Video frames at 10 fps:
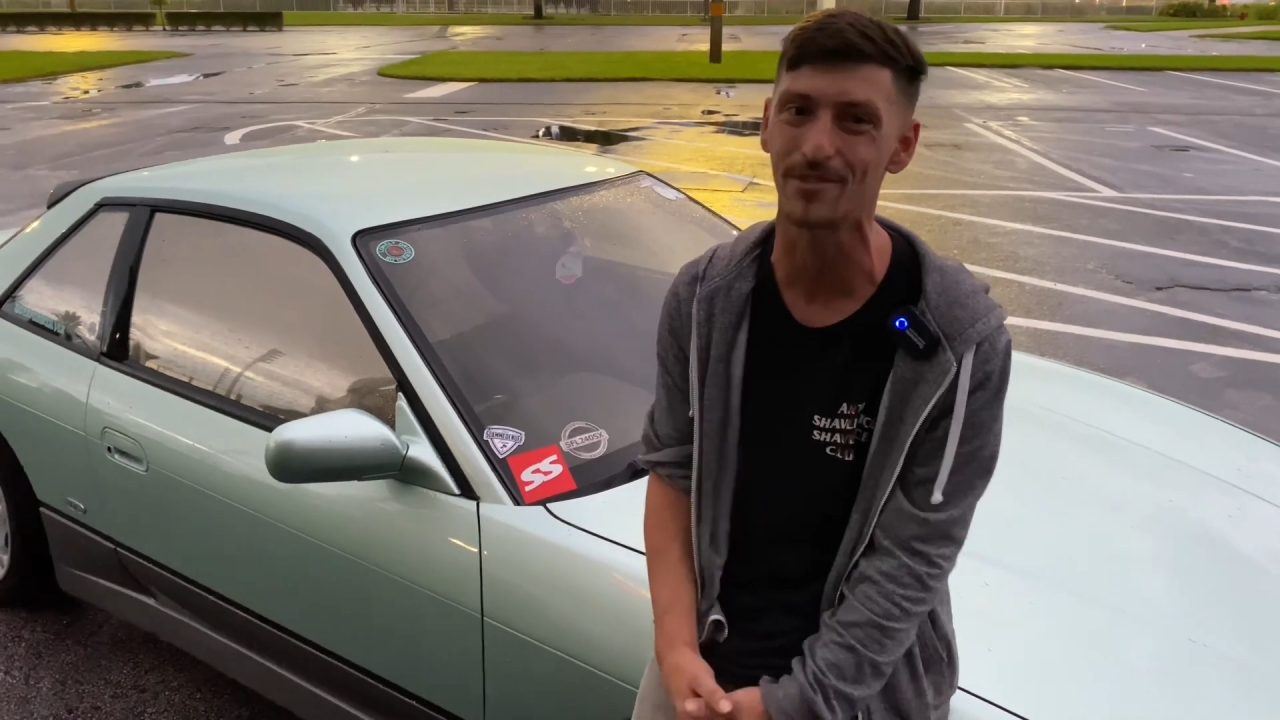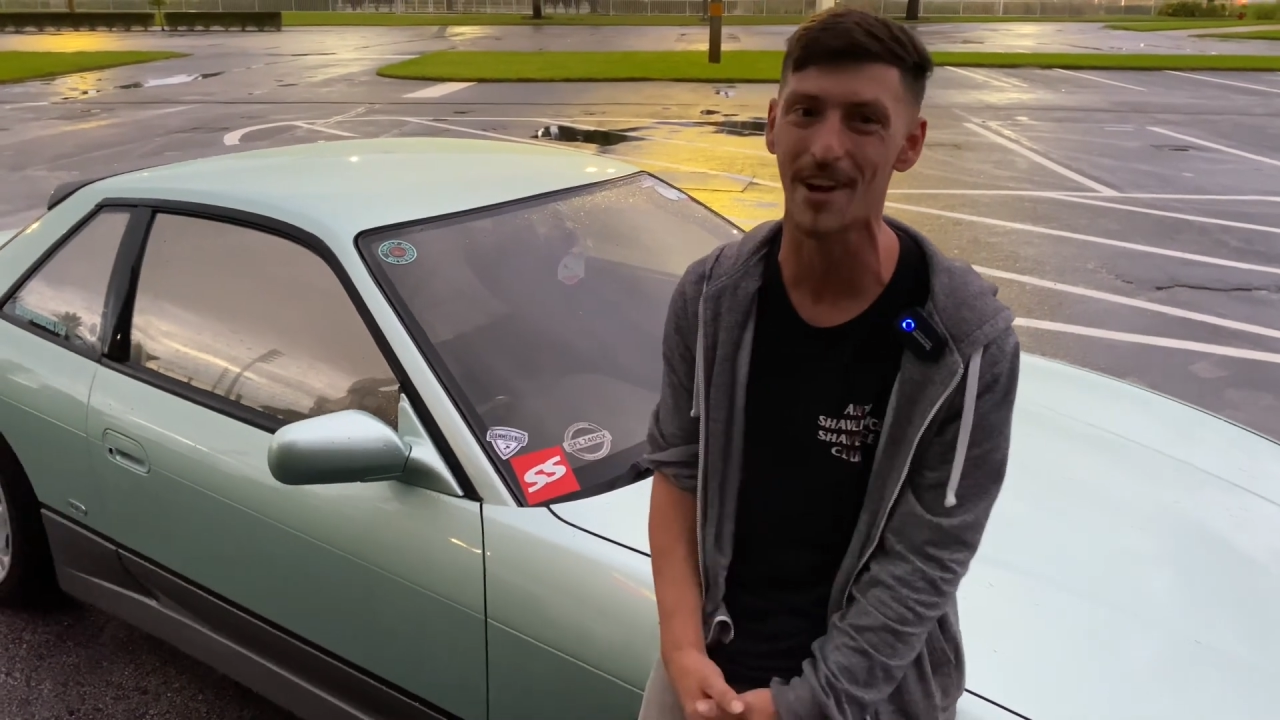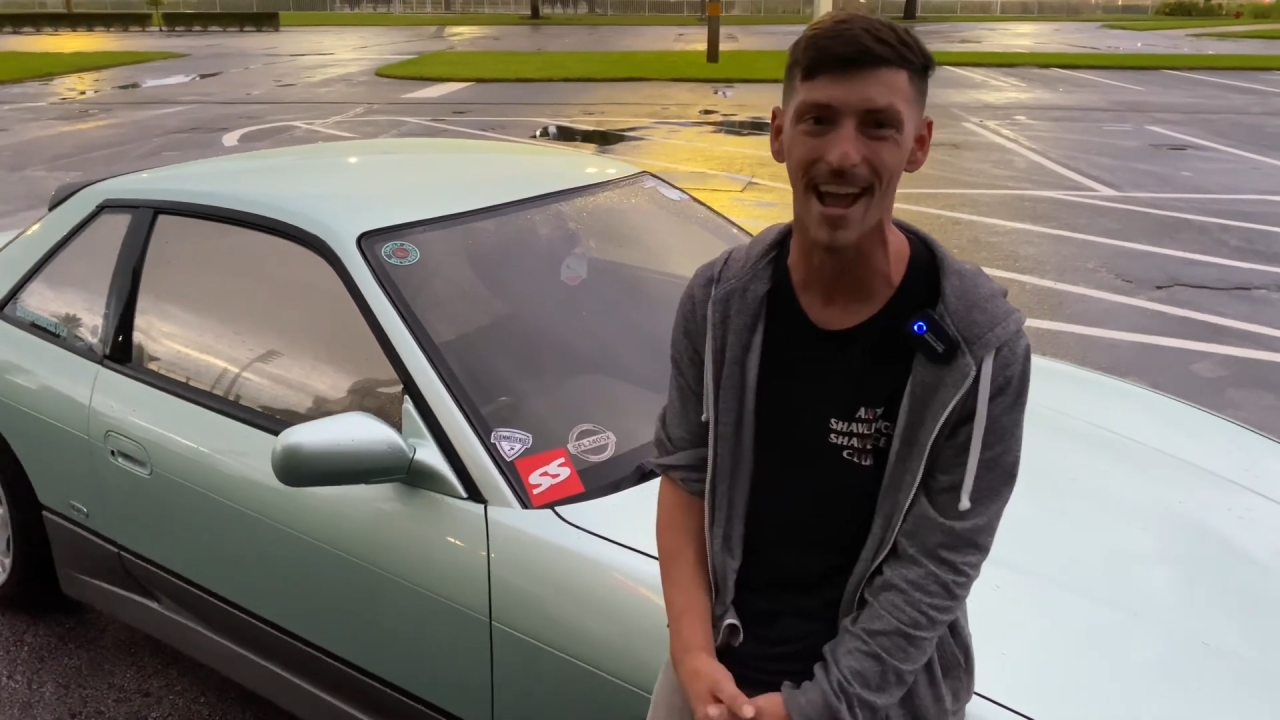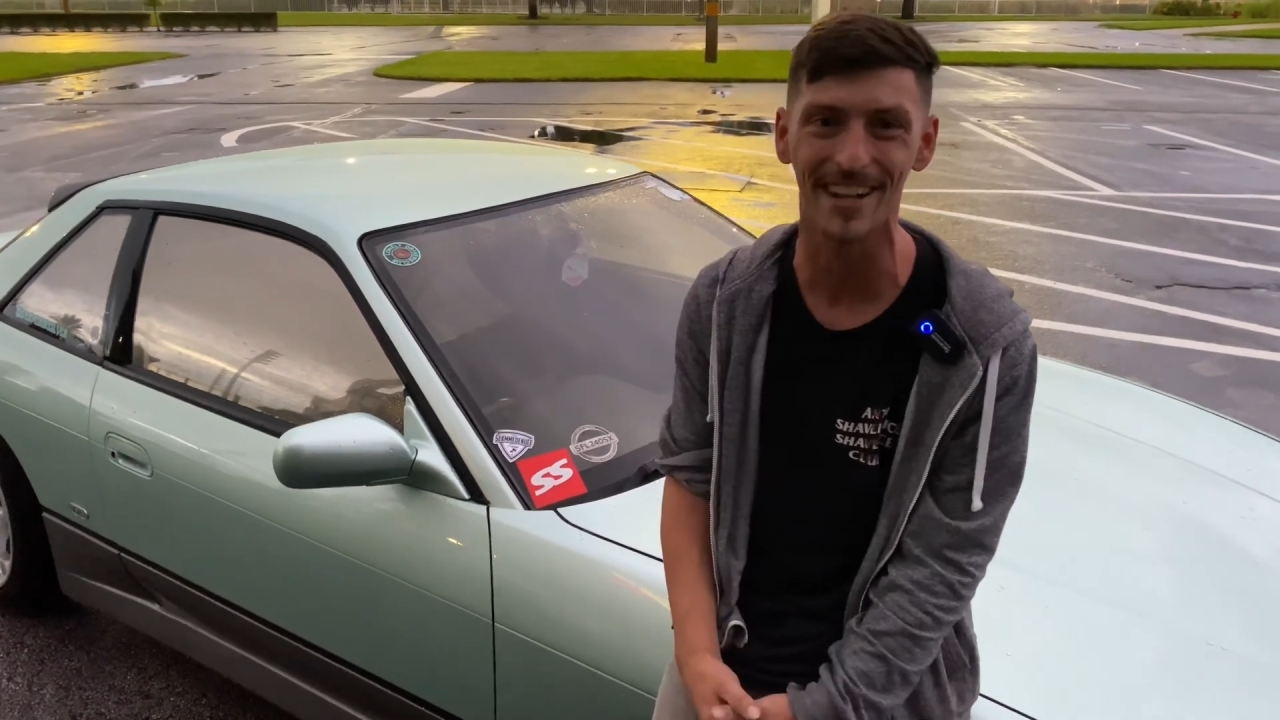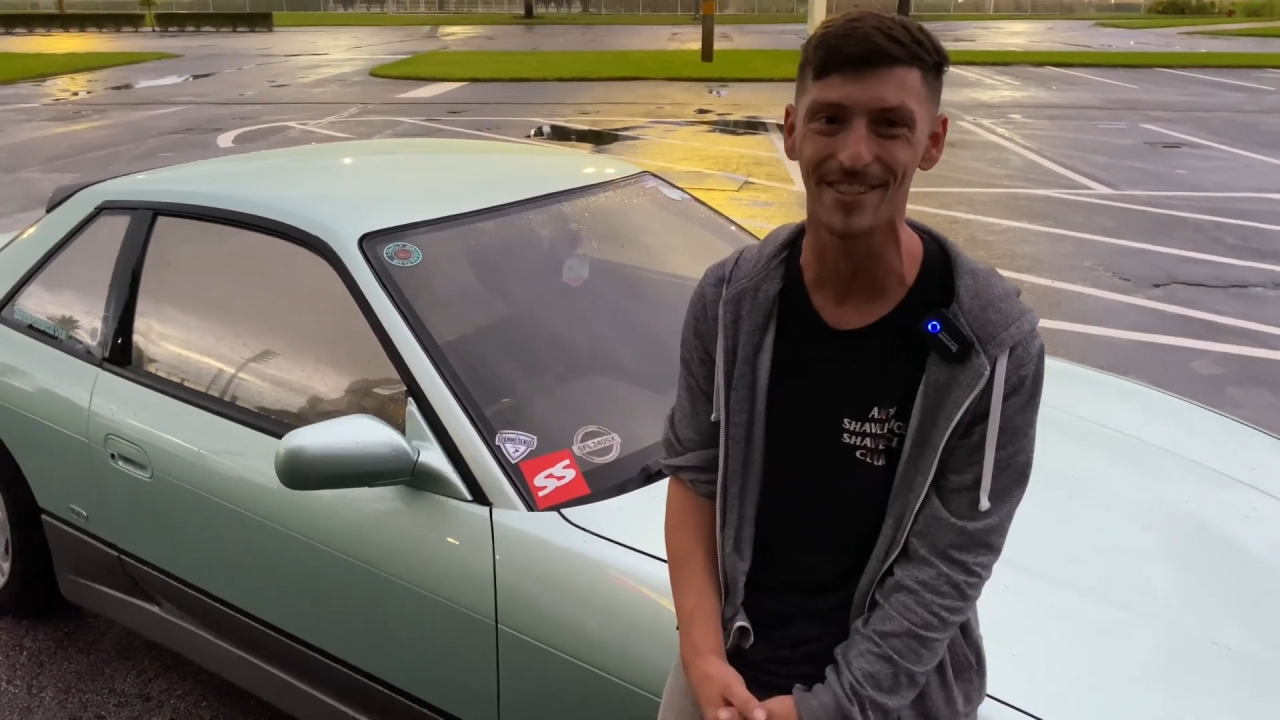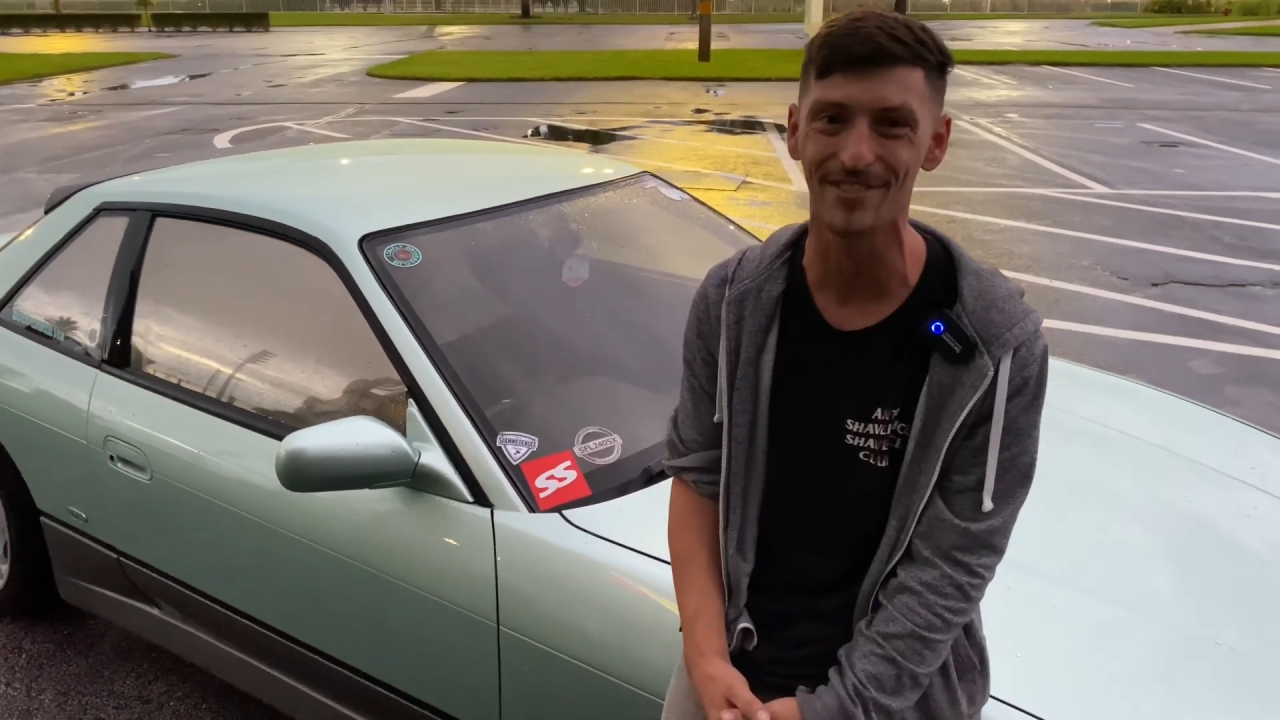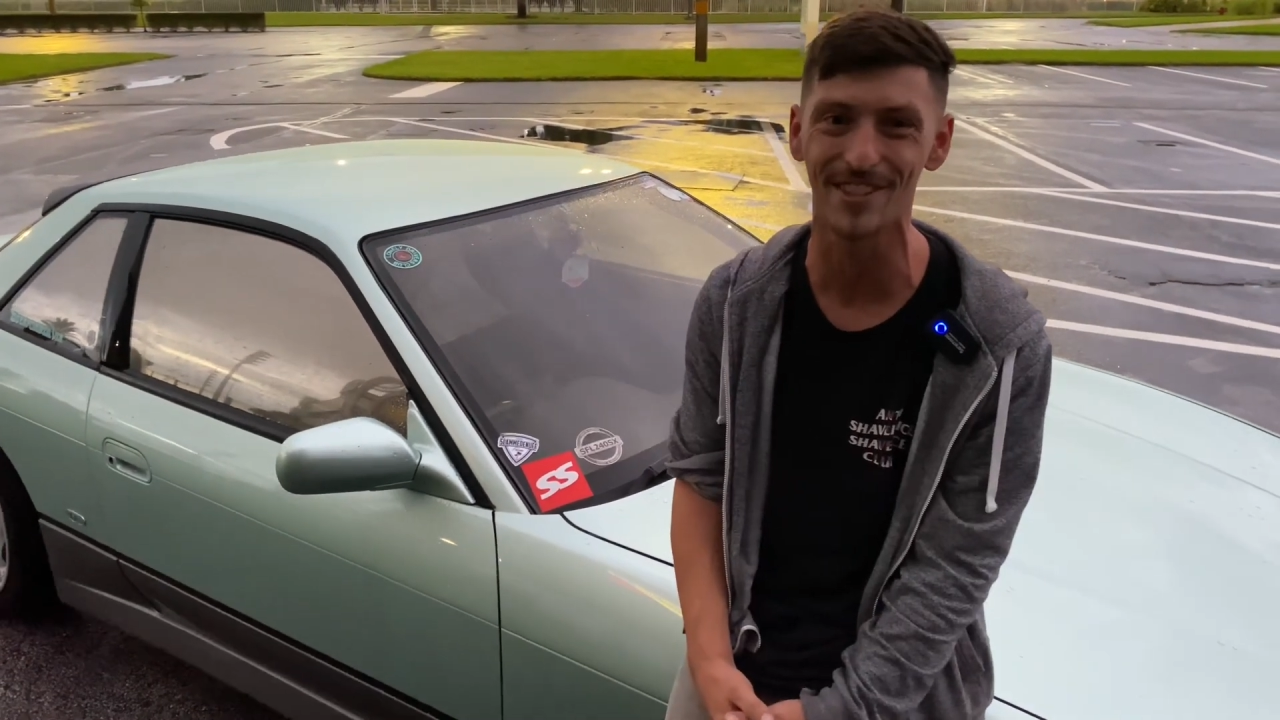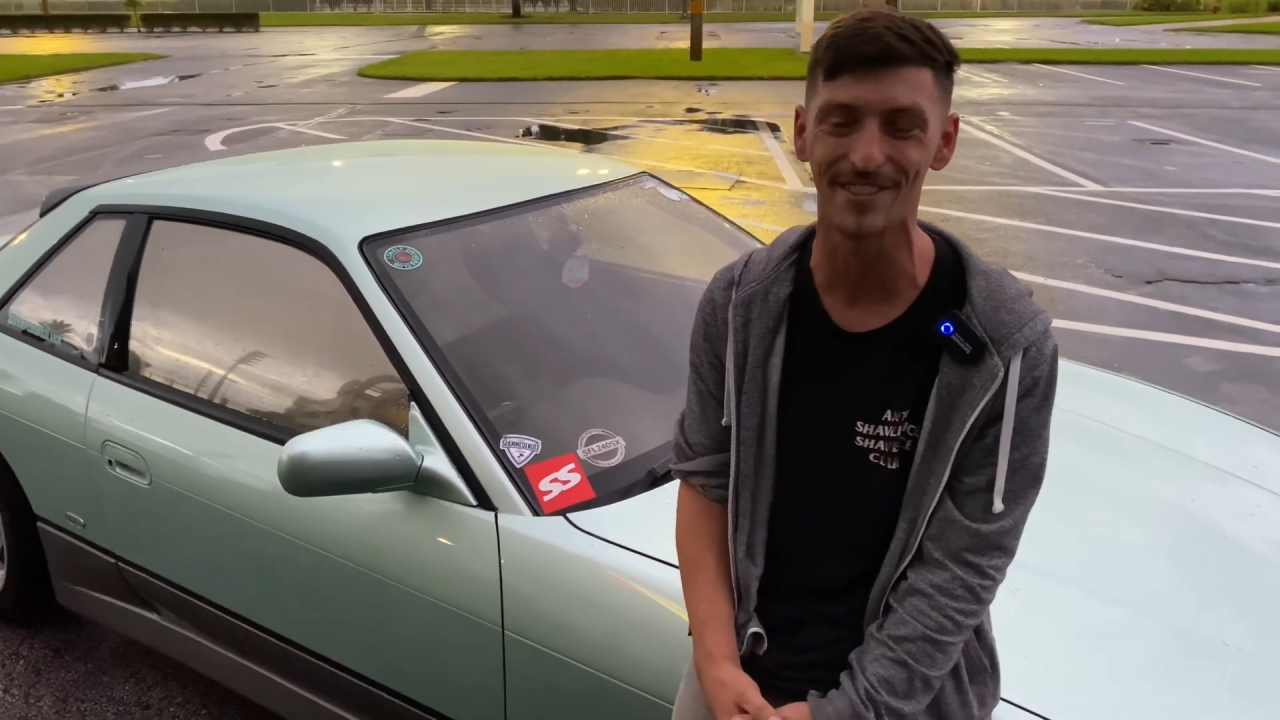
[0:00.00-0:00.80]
rad interview,